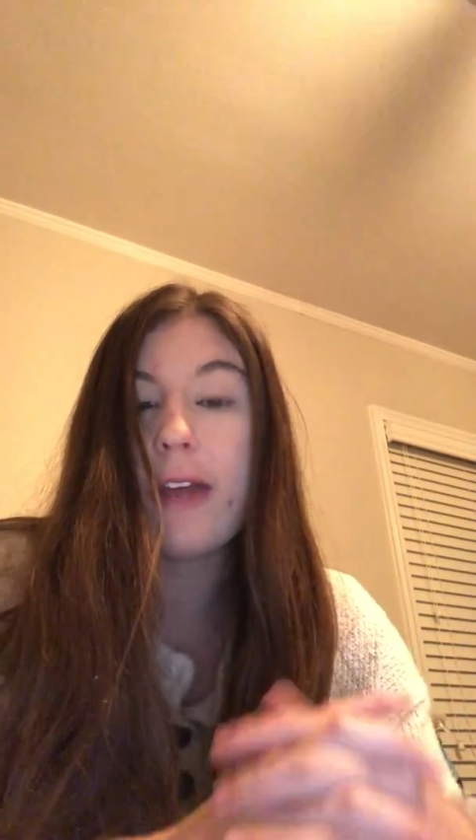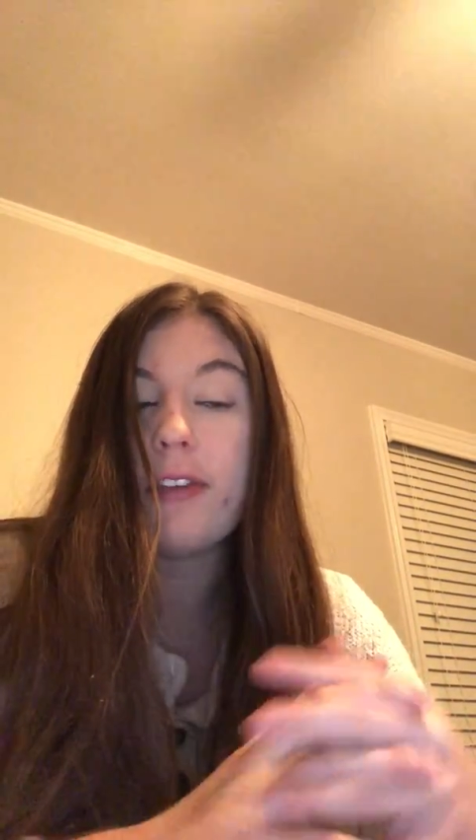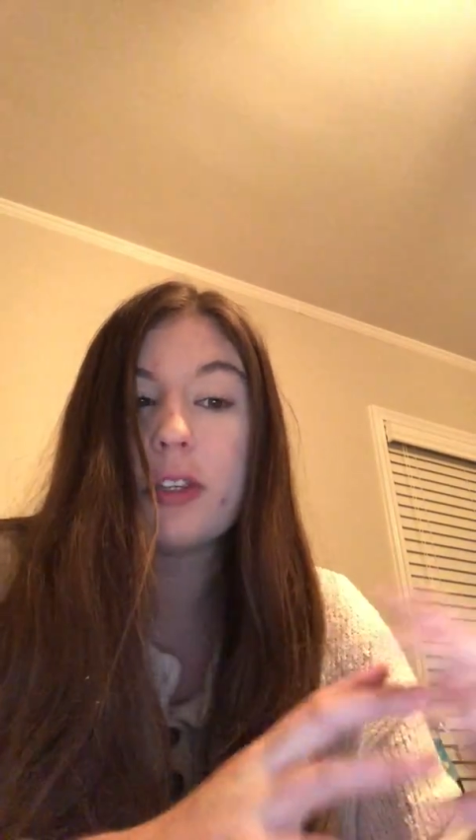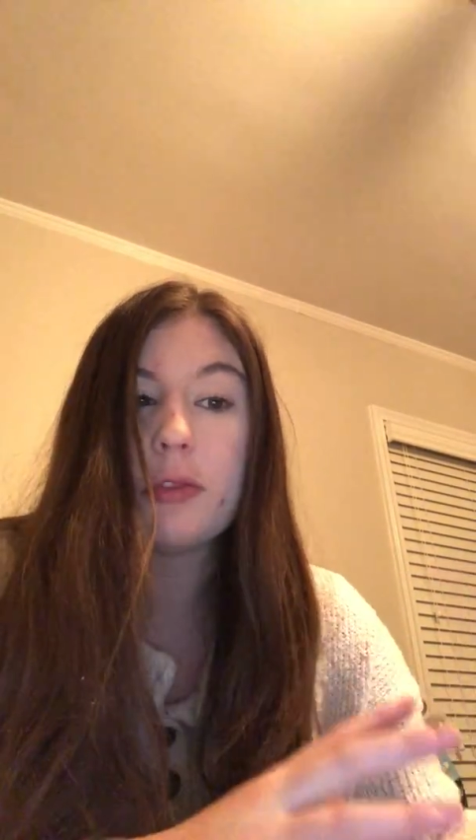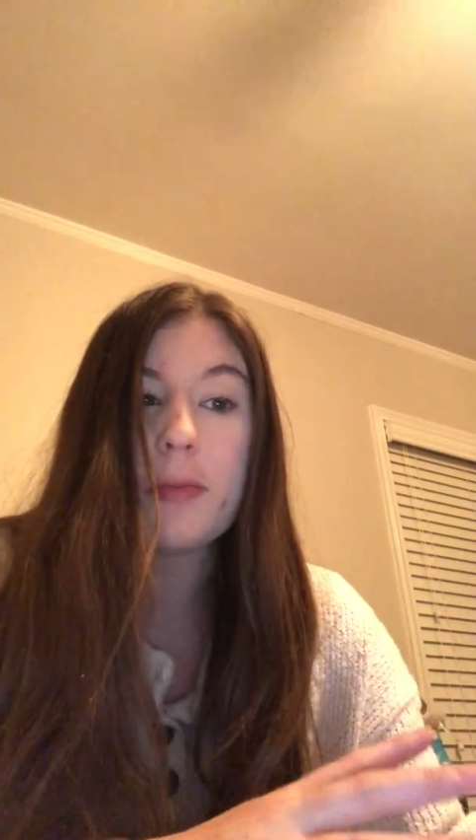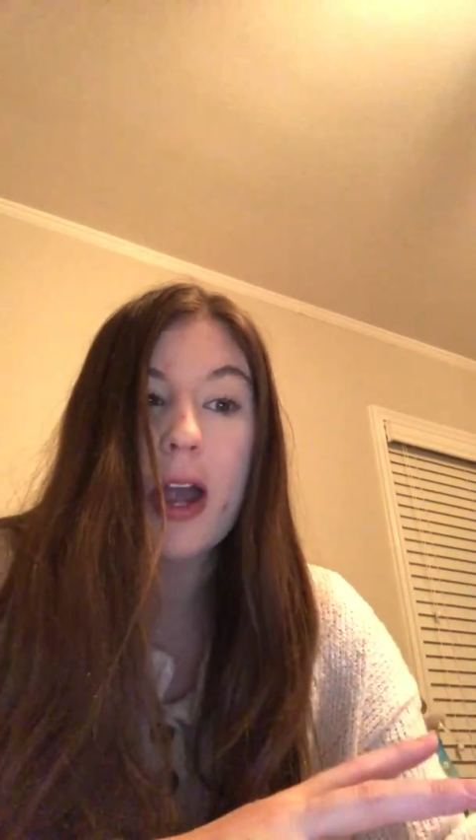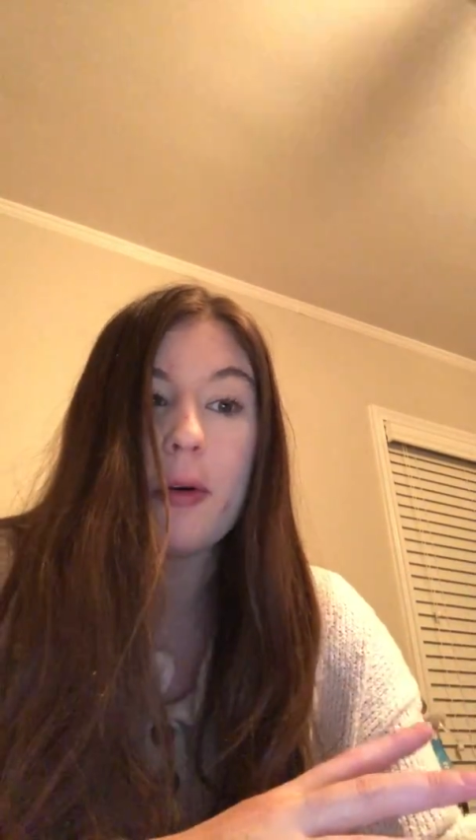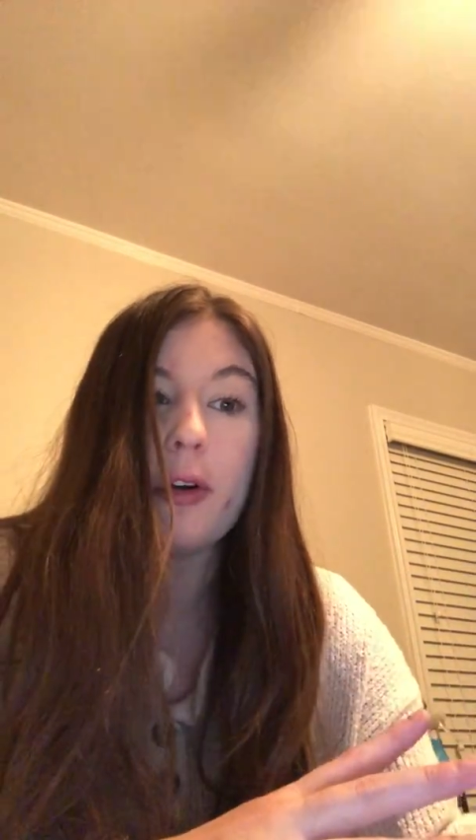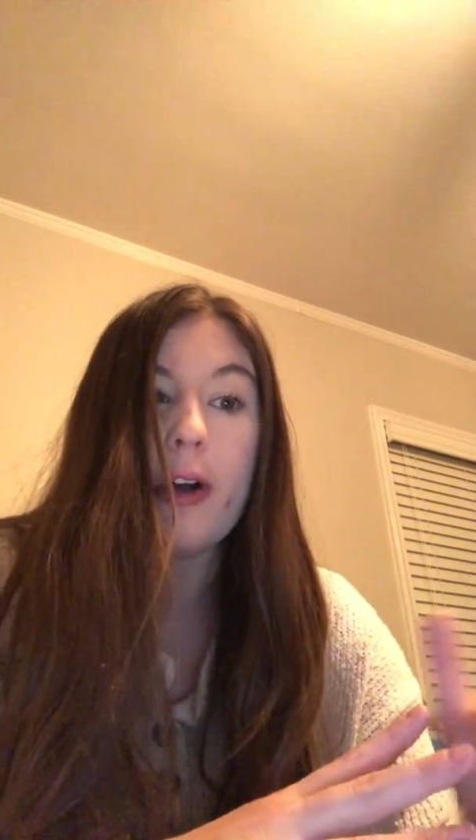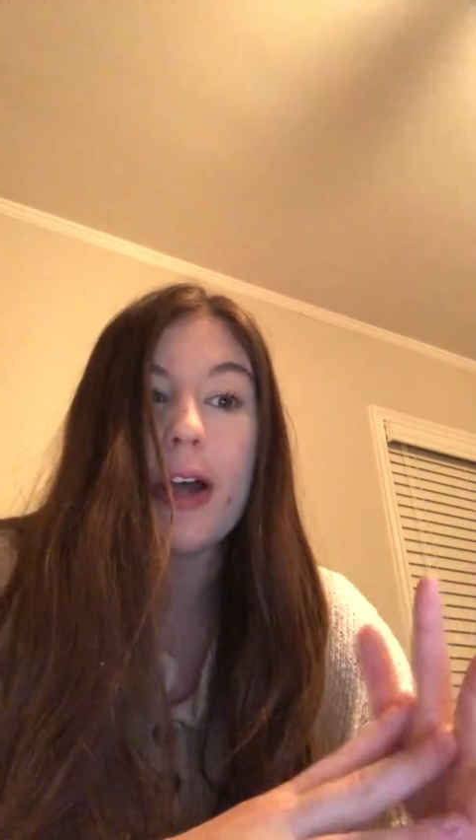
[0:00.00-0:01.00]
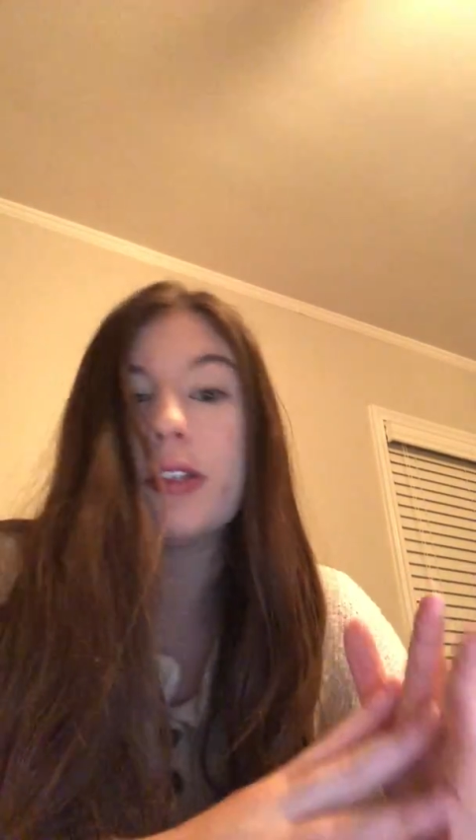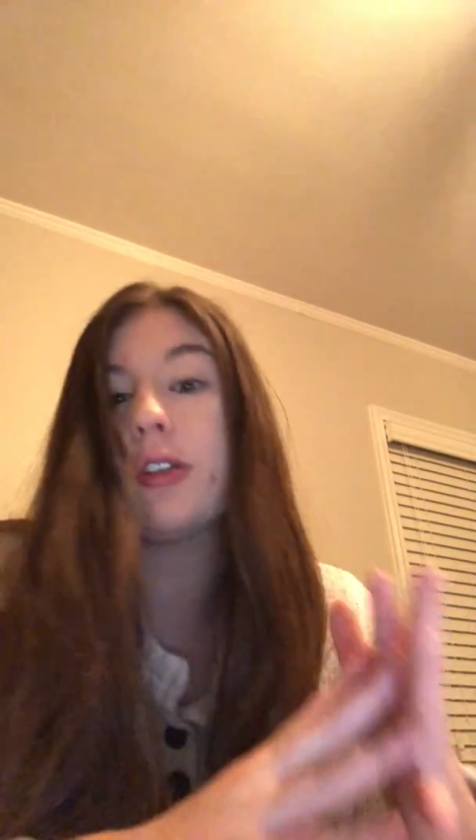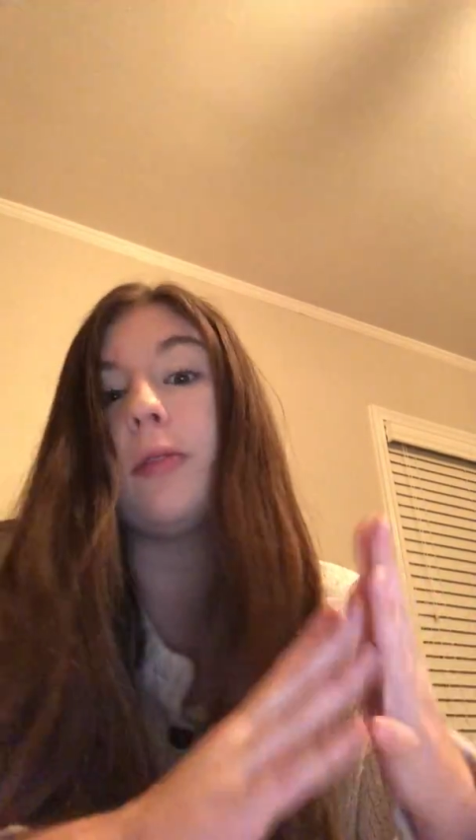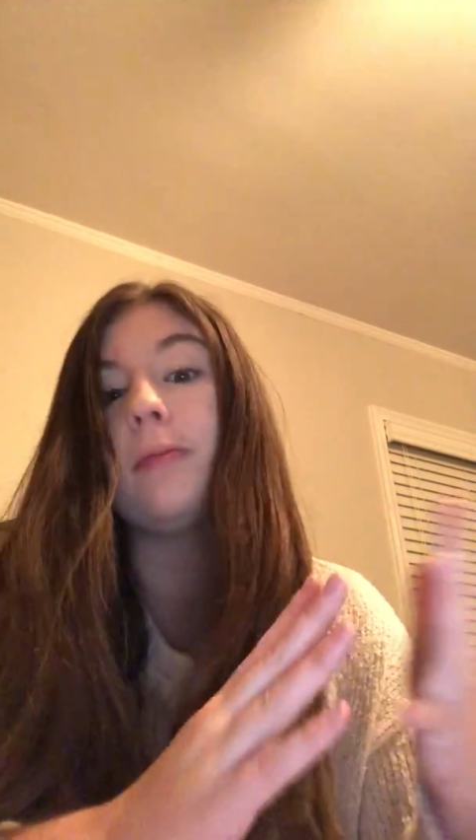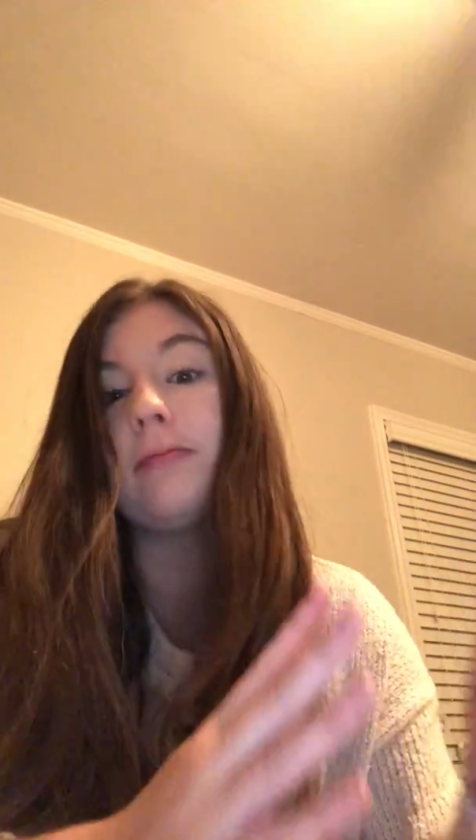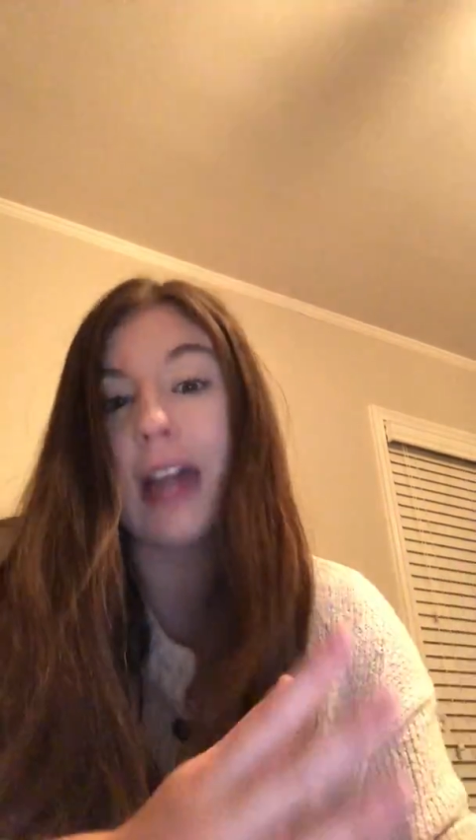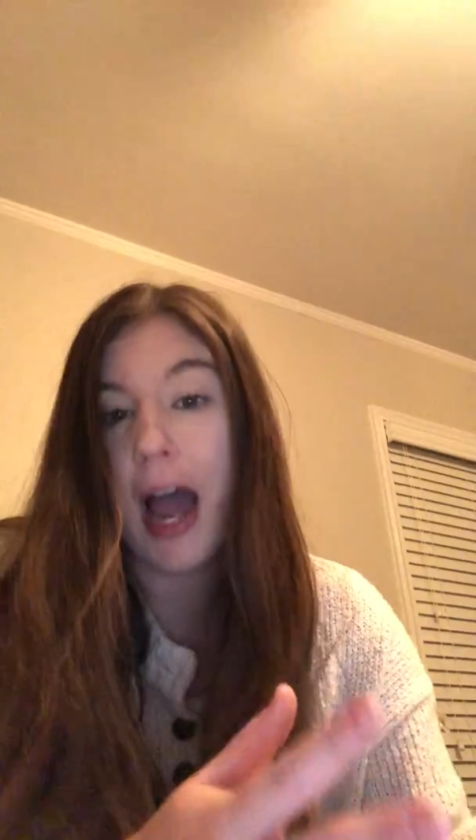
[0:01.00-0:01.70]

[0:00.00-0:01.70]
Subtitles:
if this was my real classroom,